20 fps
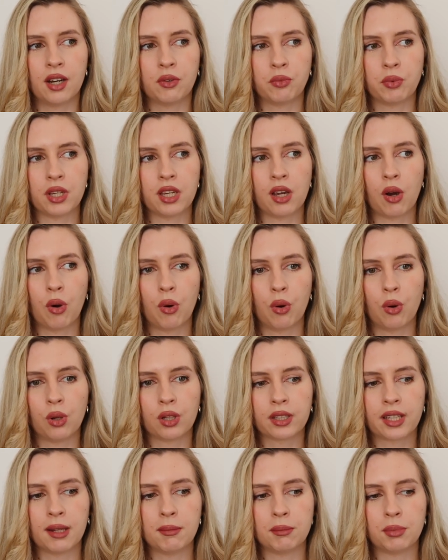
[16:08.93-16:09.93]
We
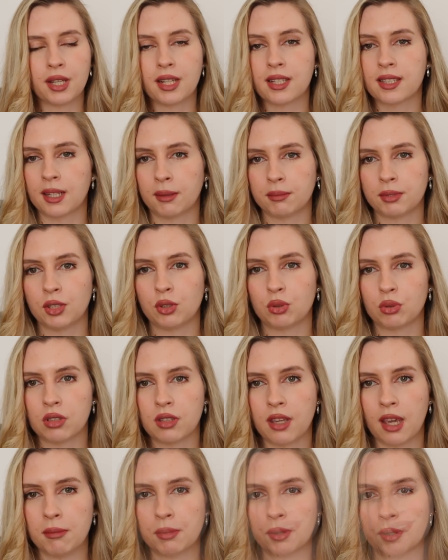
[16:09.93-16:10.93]
all can bring something to the
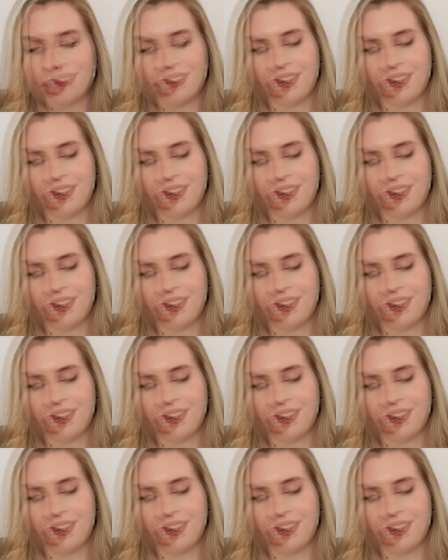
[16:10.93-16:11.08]
table.